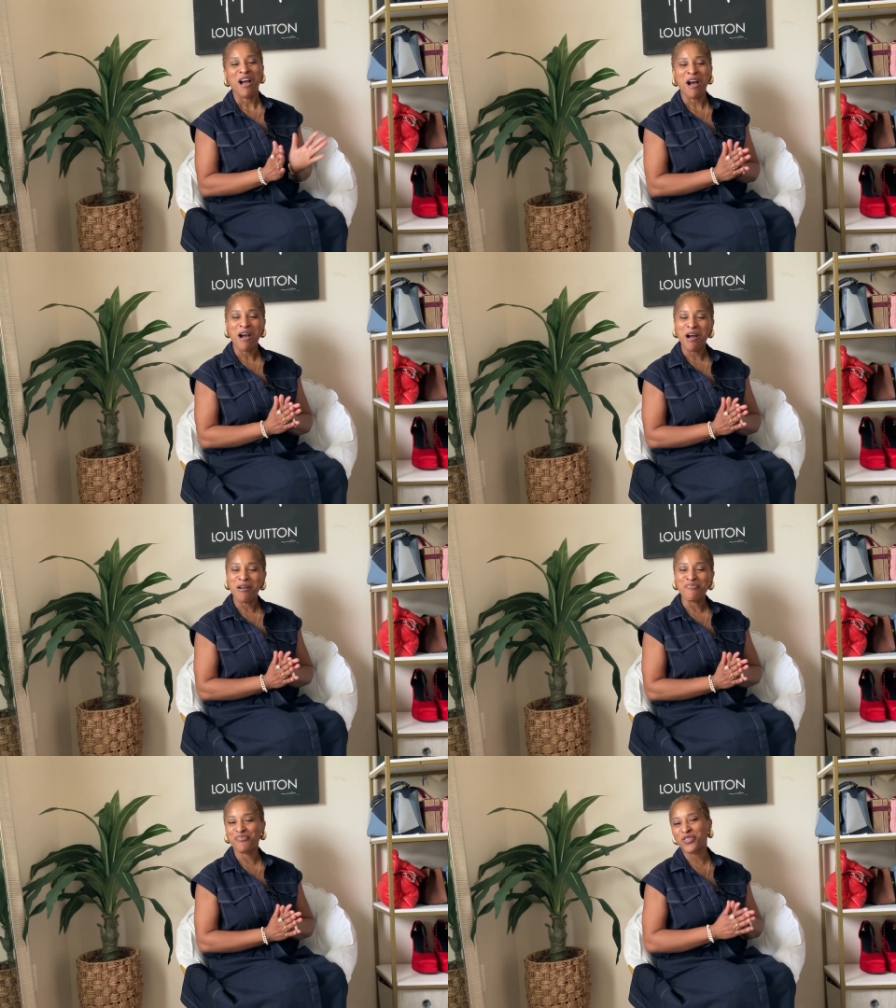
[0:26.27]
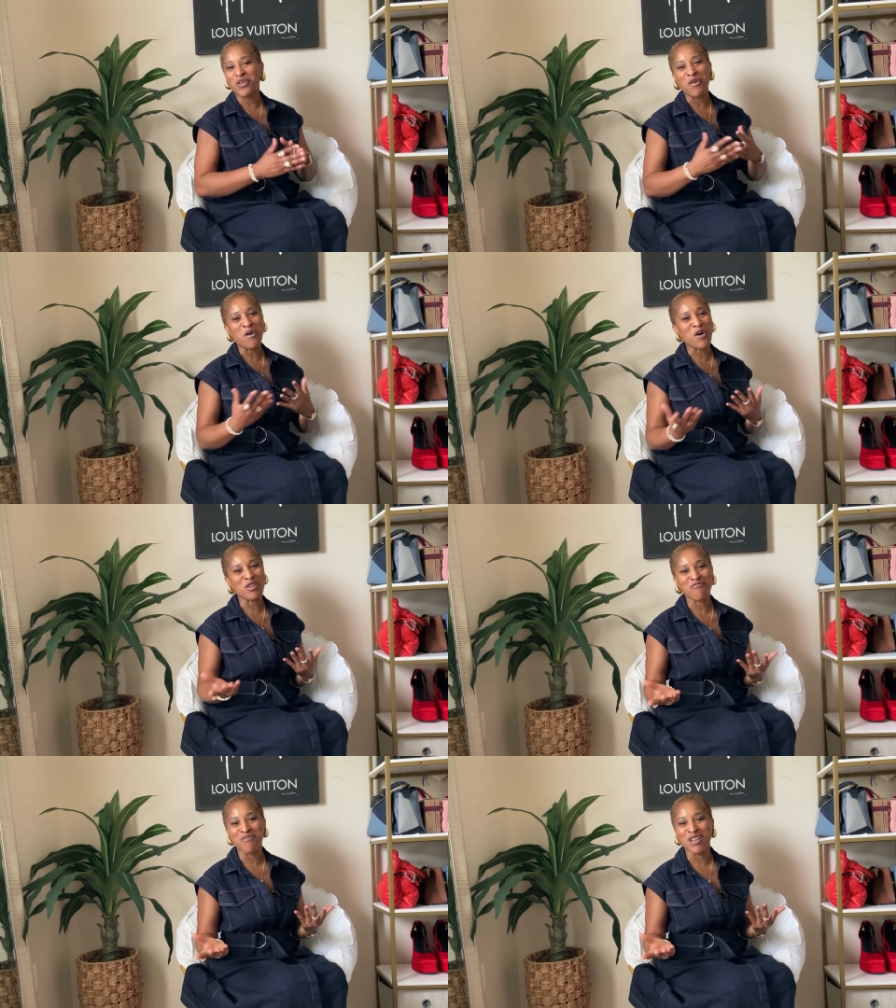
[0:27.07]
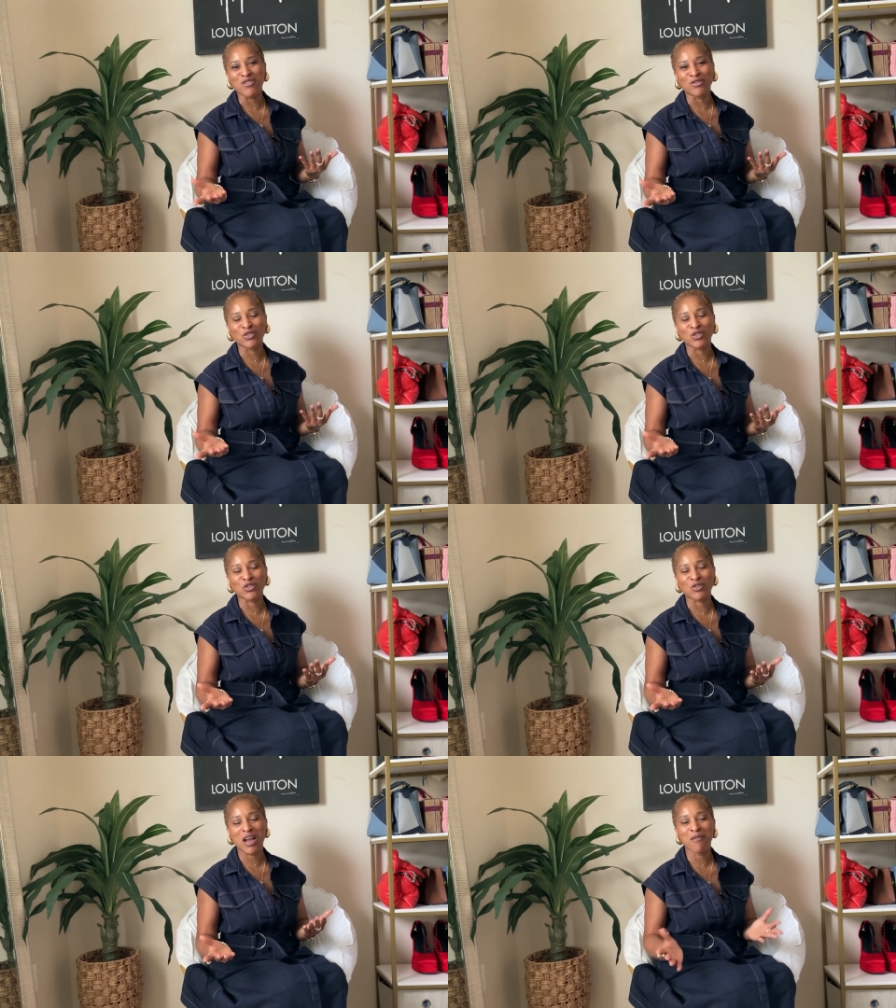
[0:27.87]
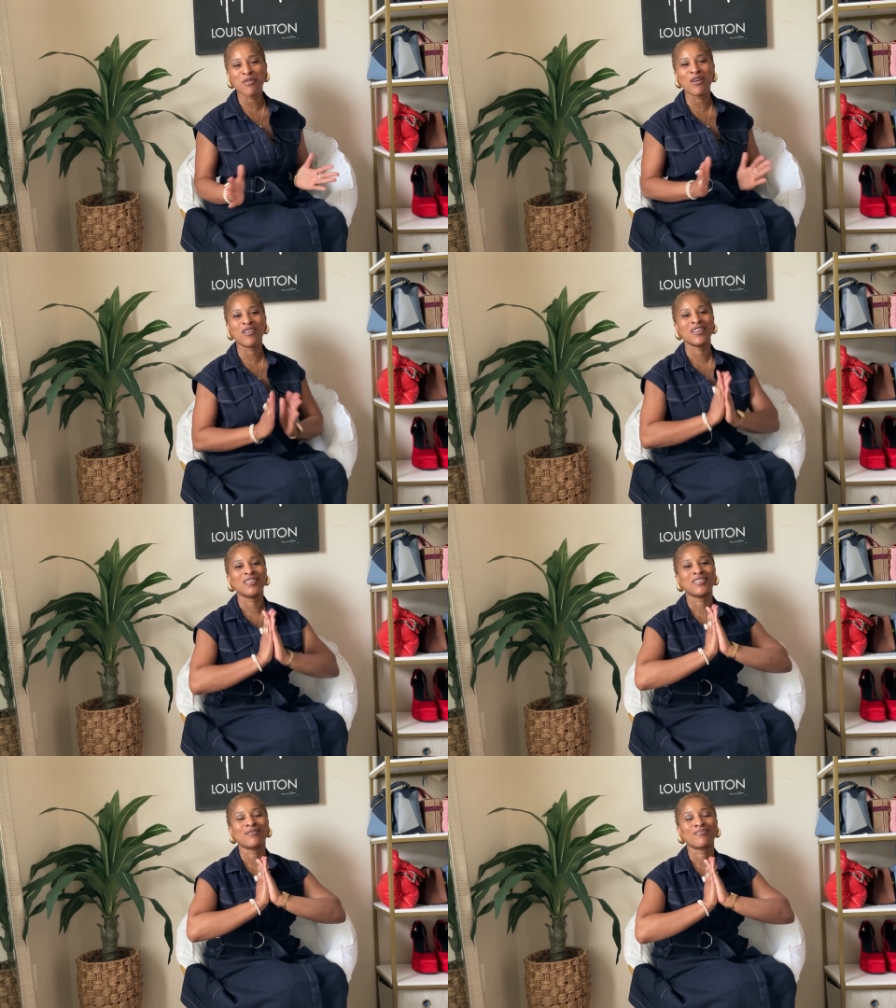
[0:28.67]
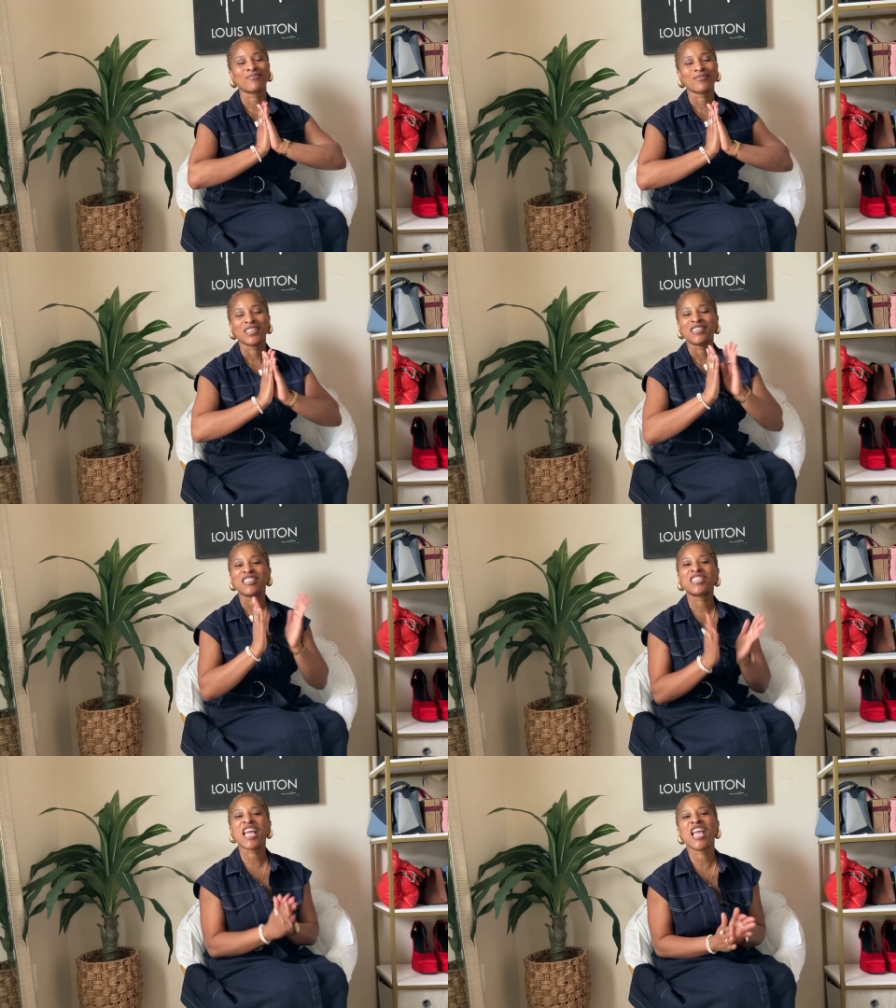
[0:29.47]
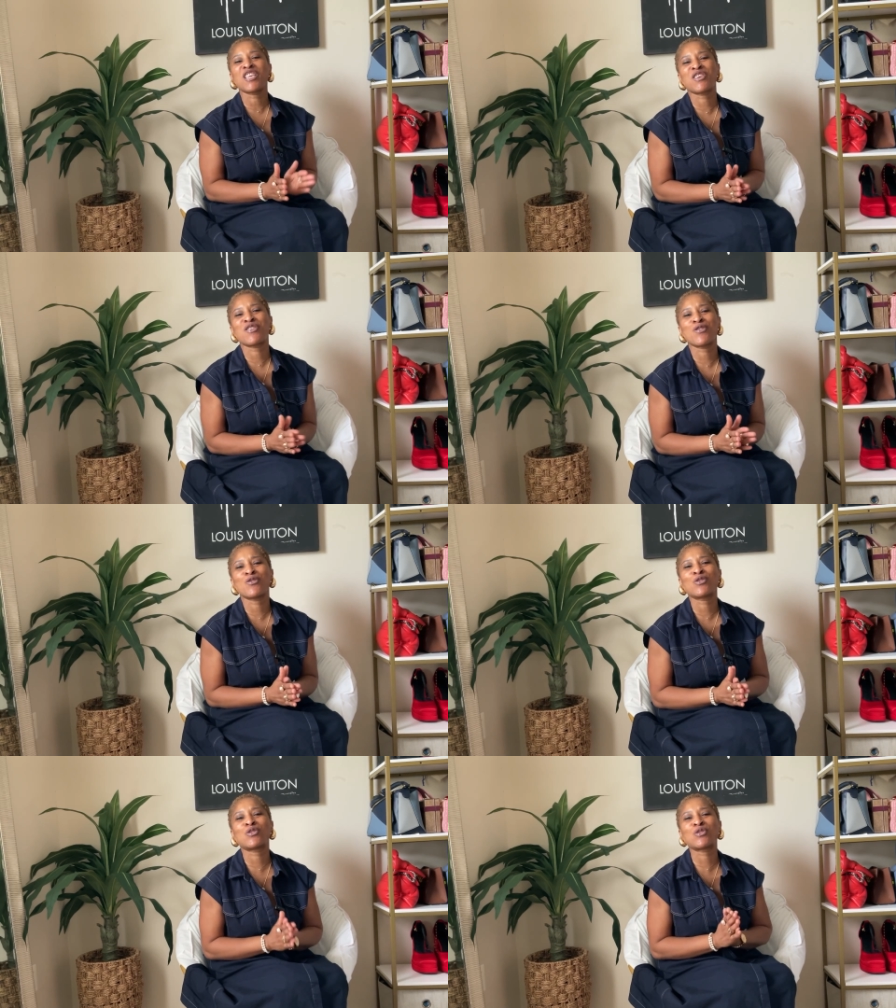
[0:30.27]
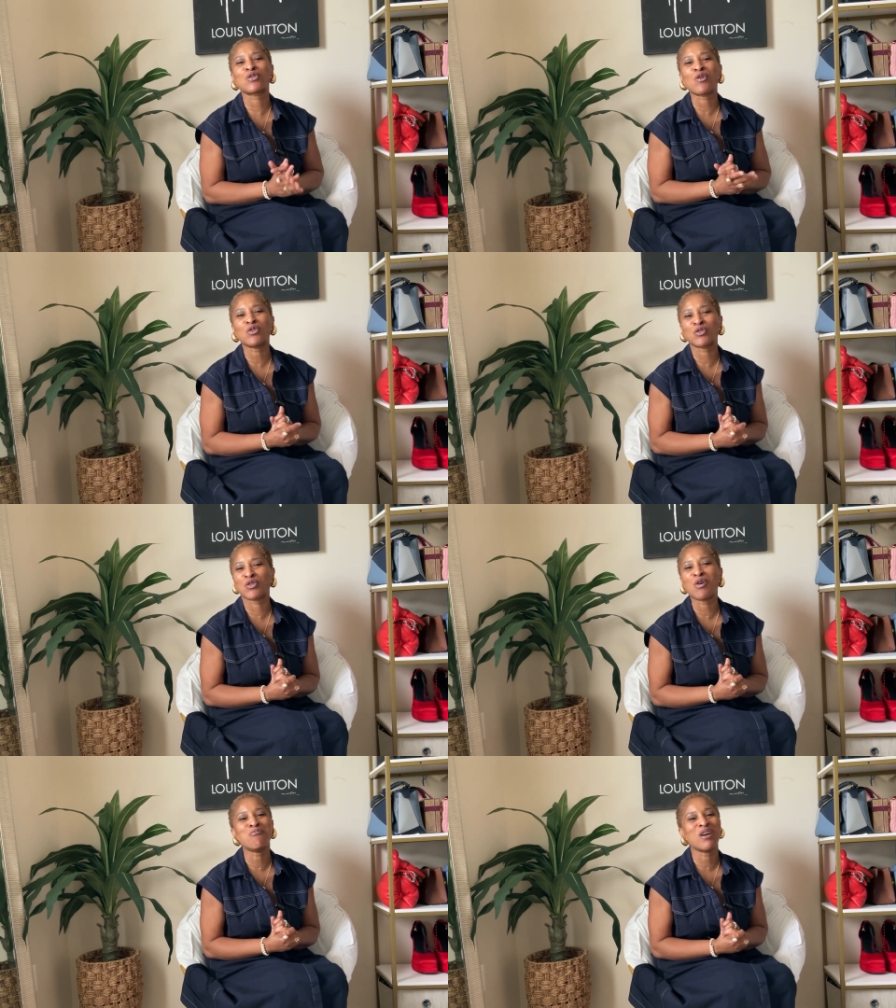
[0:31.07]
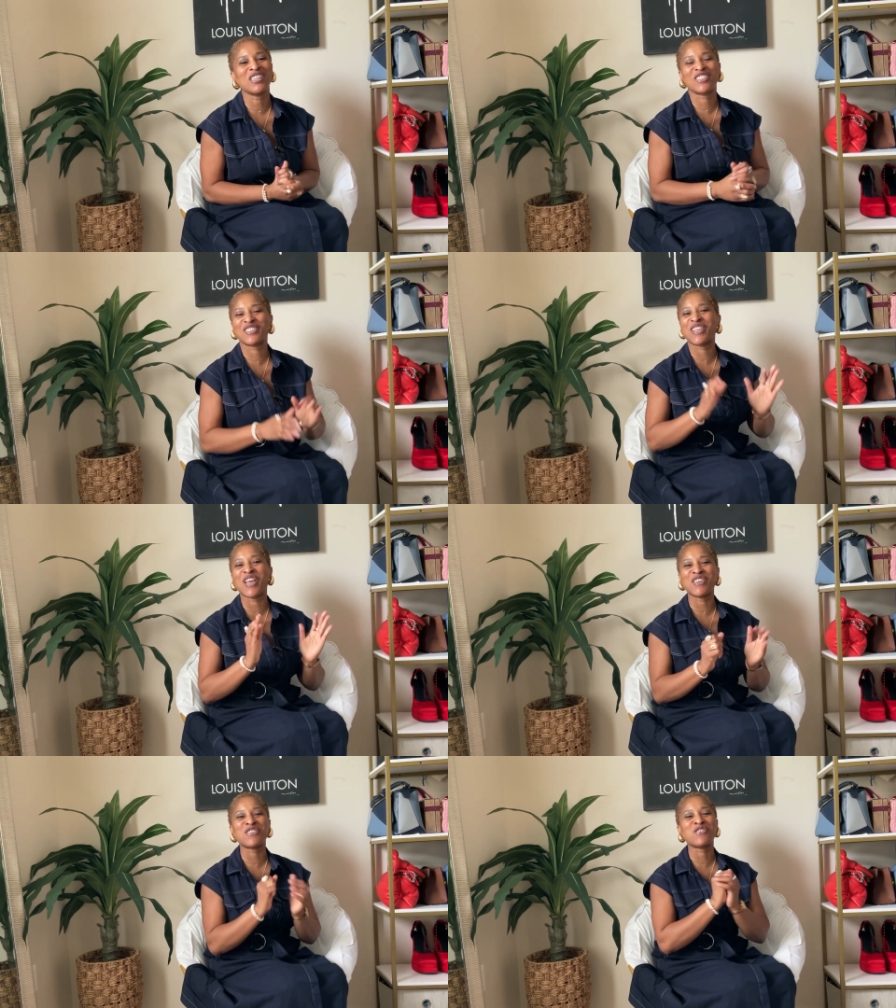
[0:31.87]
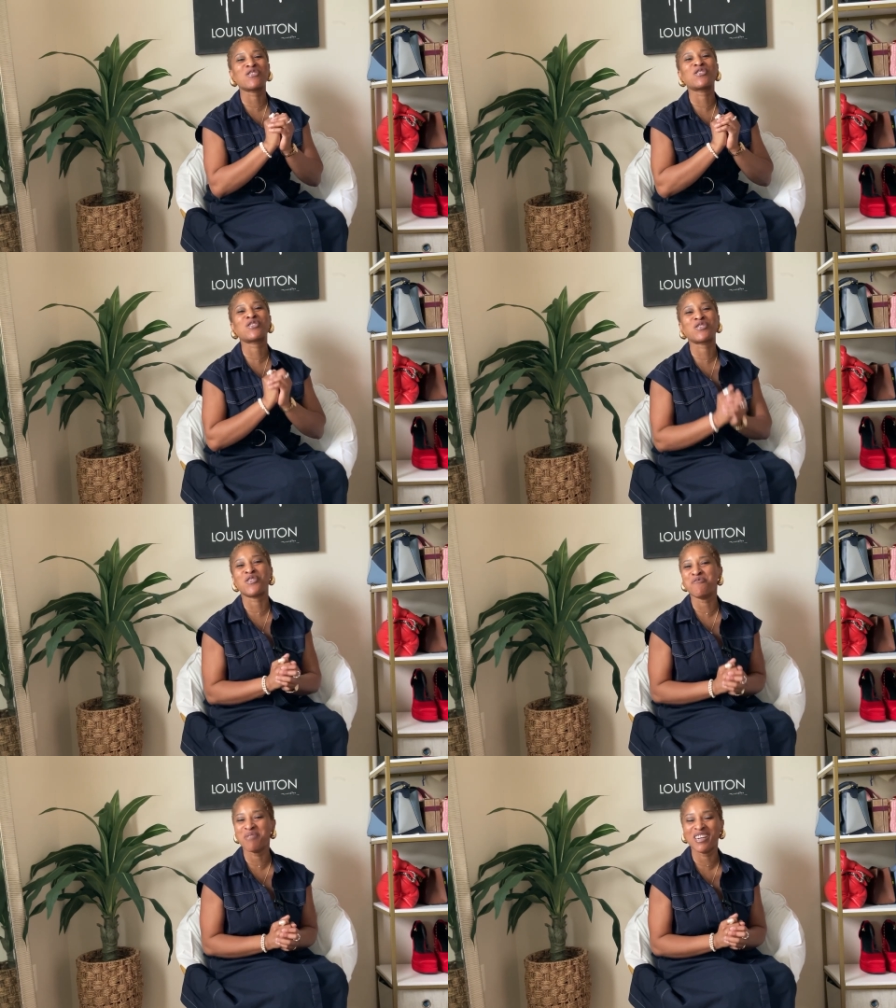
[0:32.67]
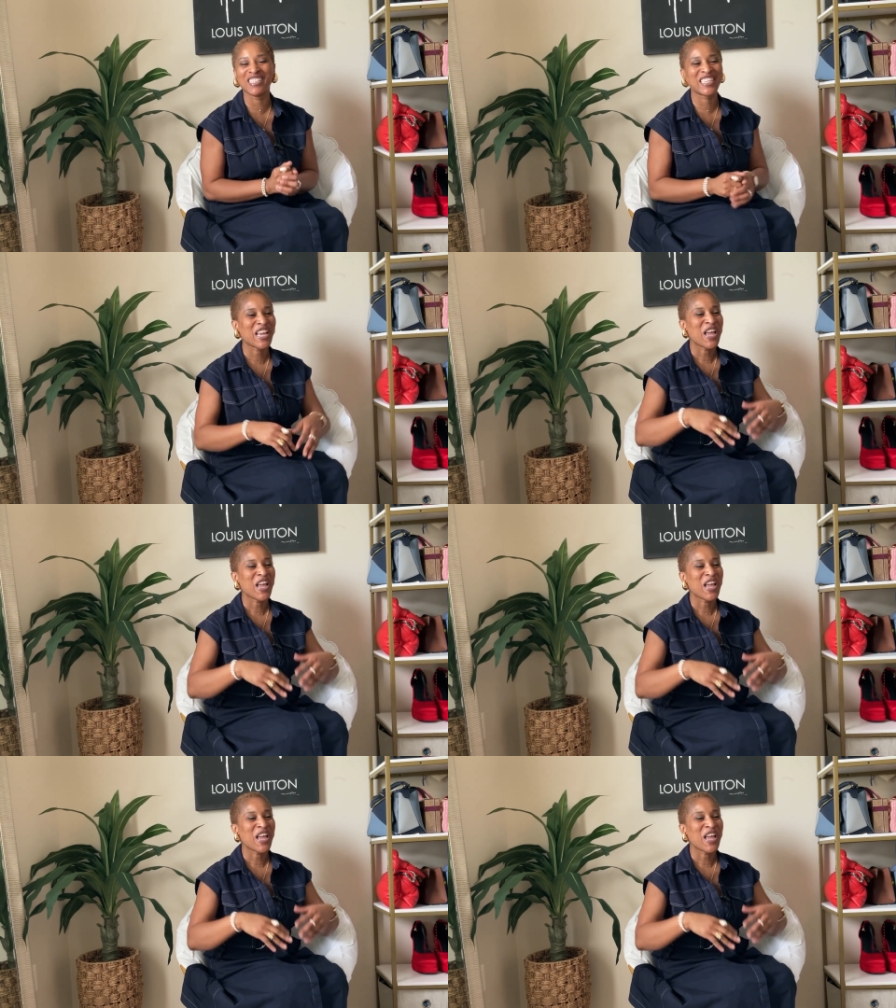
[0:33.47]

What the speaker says: To all of my new subscribers, thank you so much. Thank you so much.